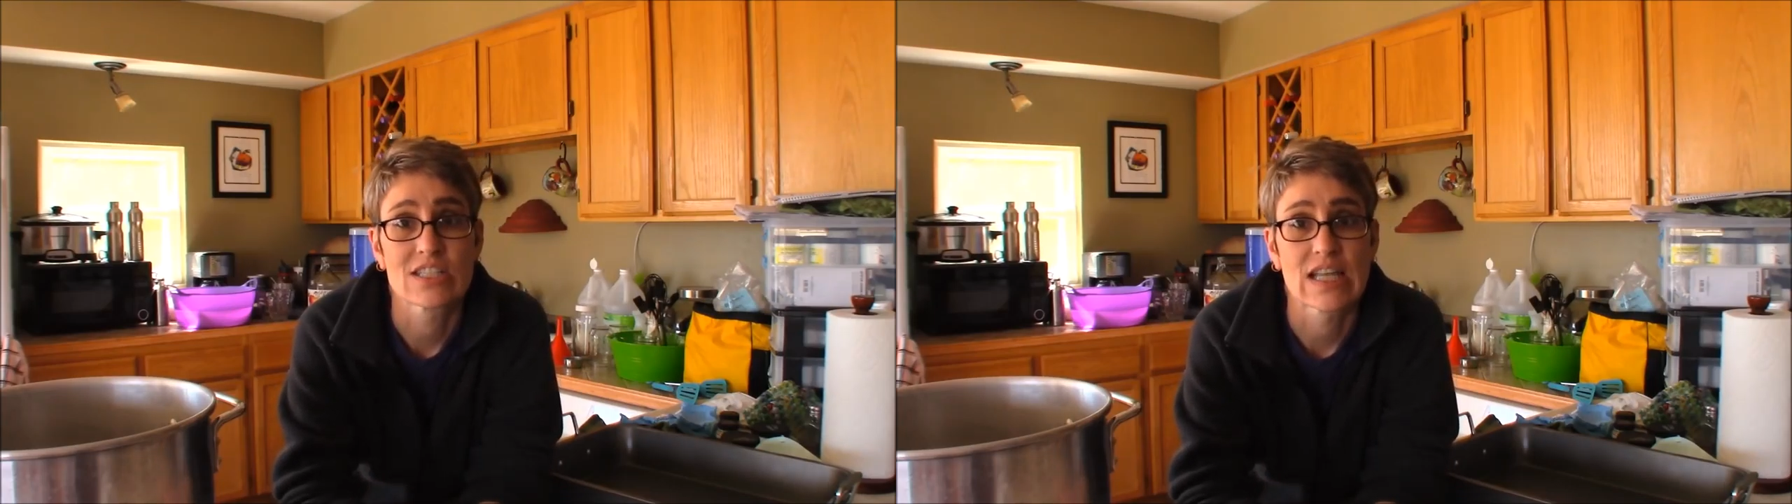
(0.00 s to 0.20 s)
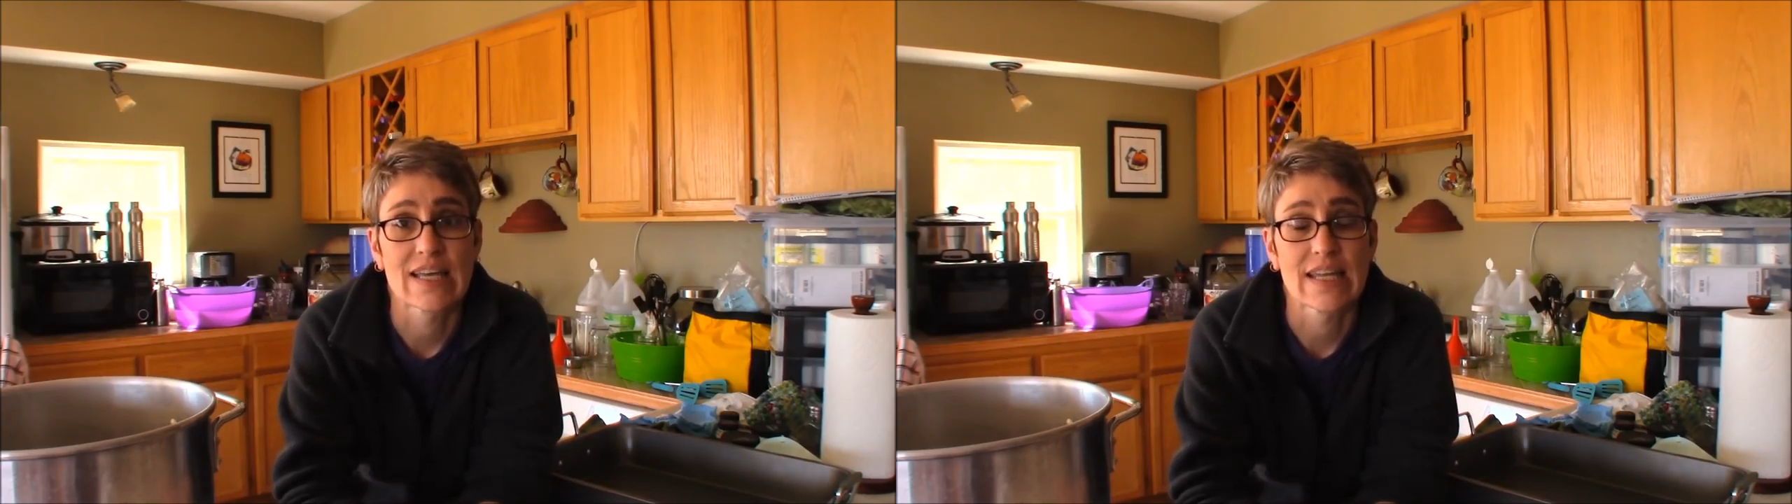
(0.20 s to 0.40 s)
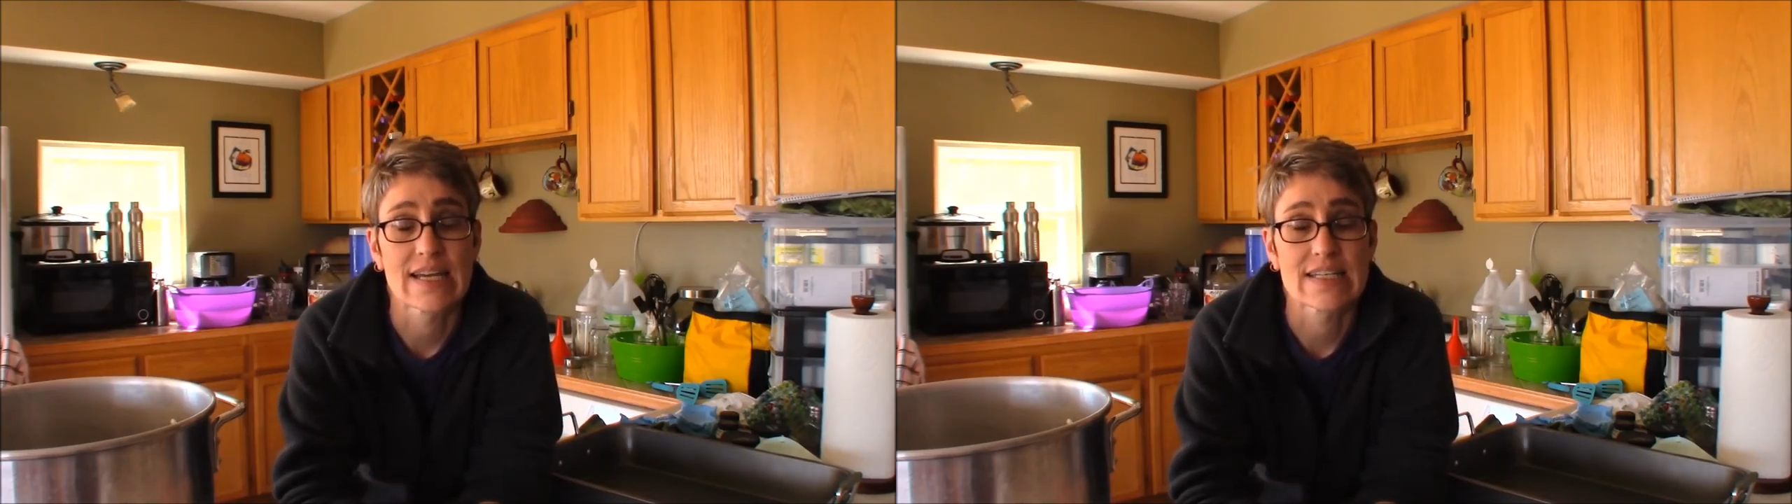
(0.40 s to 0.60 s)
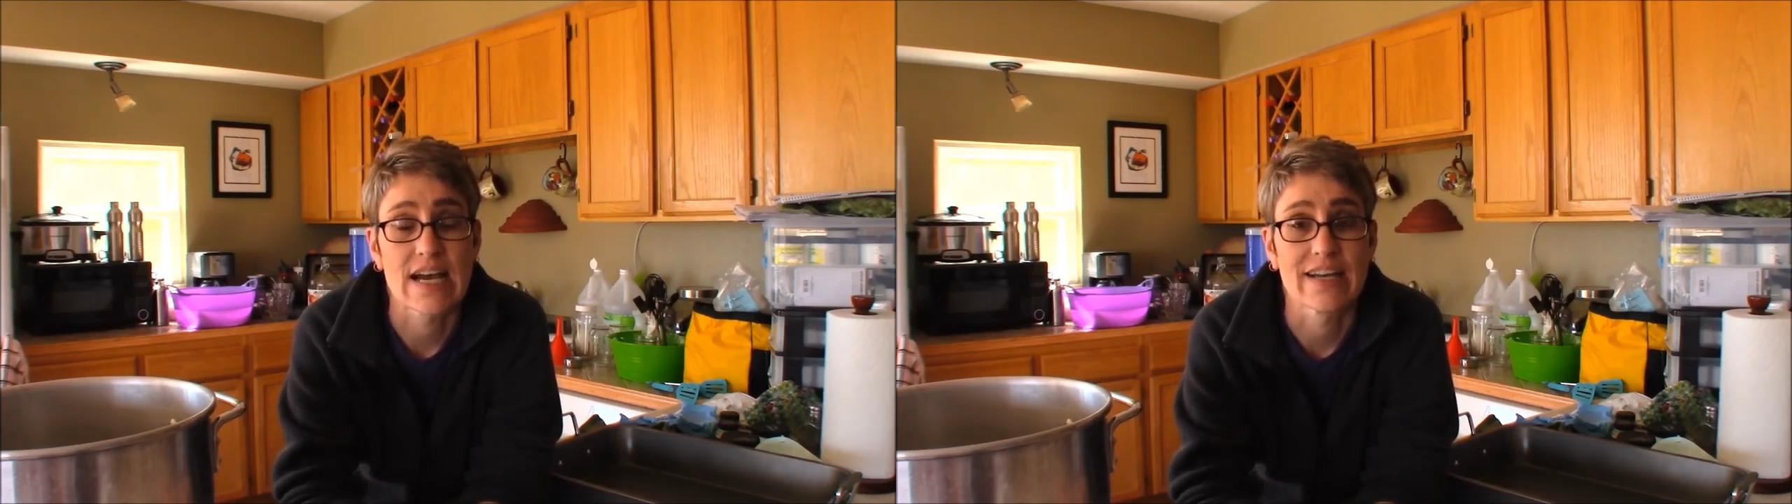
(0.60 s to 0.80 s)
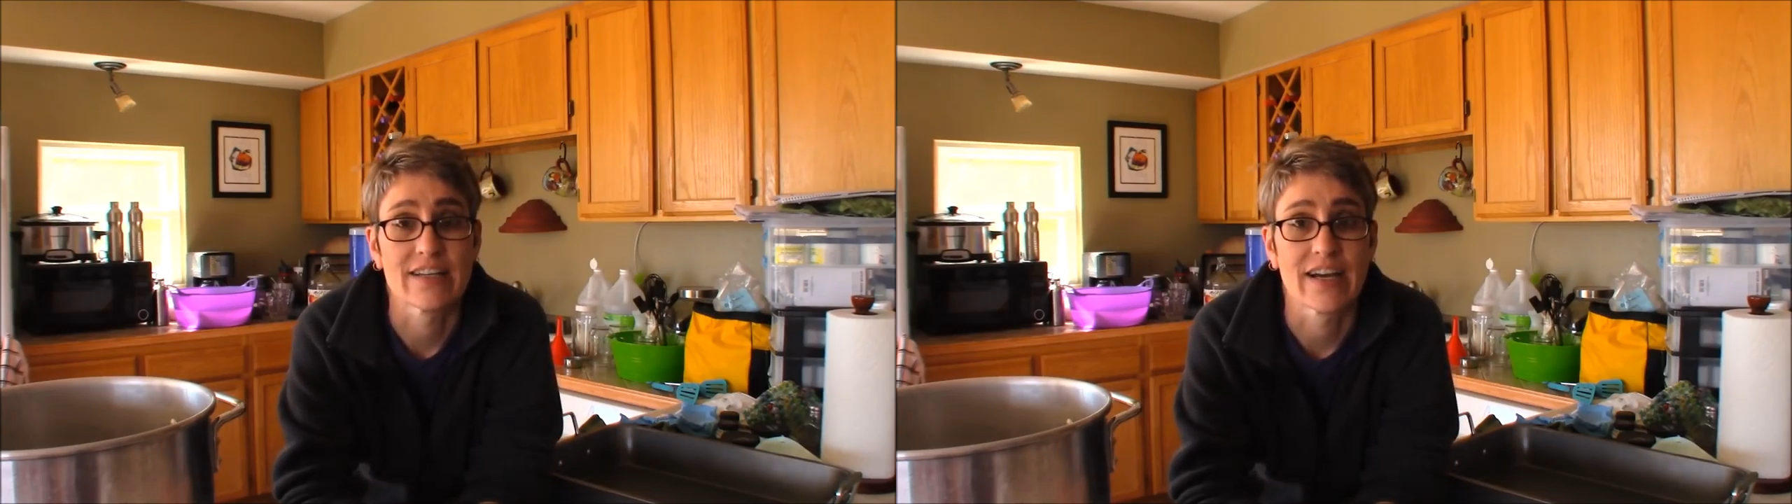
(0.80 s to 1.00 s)
lot like
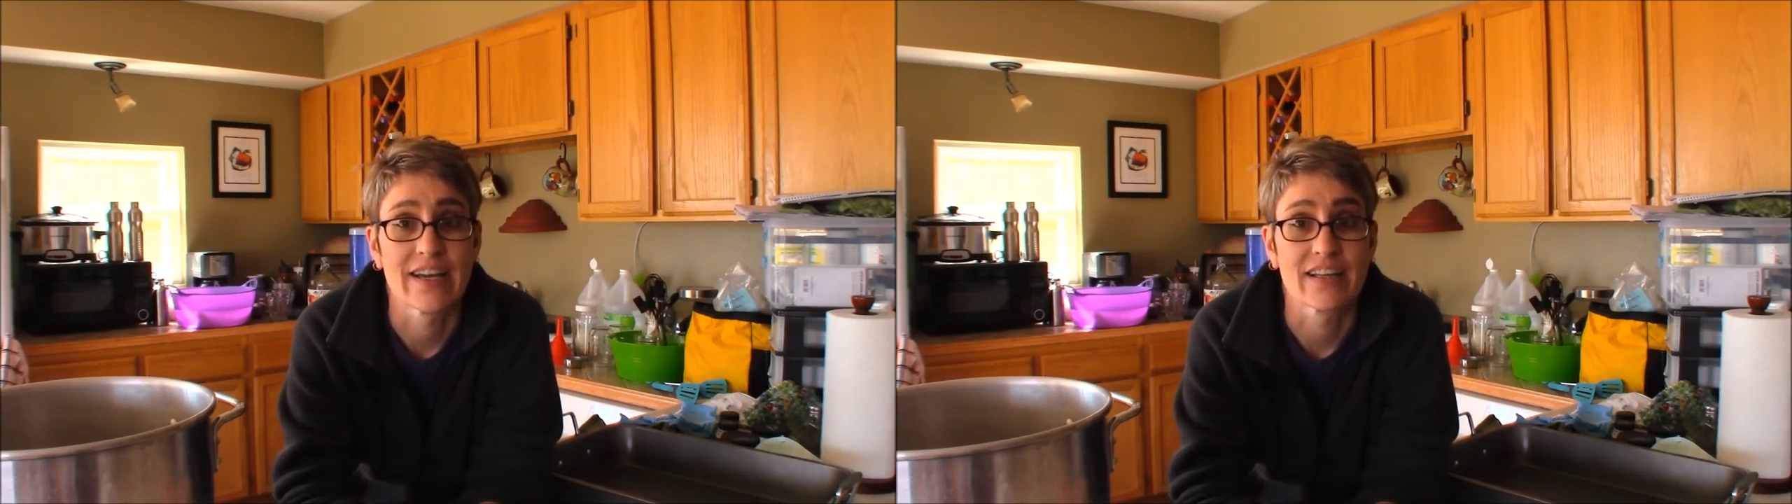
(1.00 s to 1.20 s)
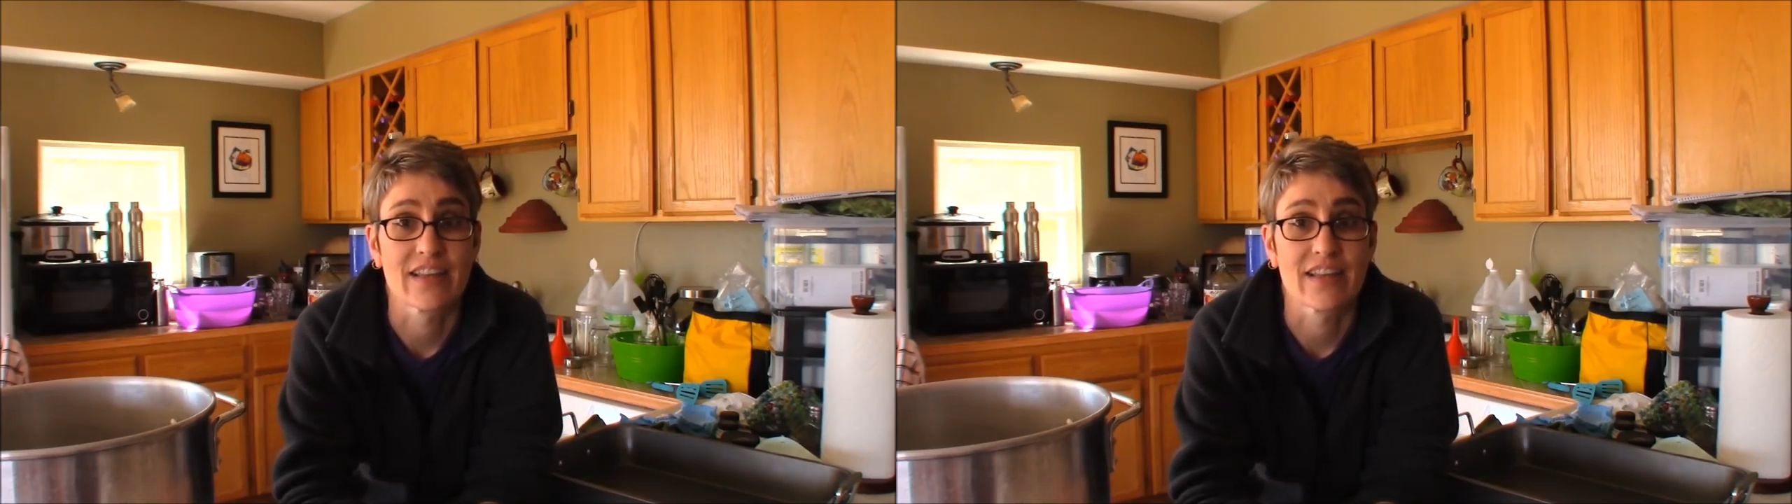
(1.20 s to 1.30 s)
tie-dyeing,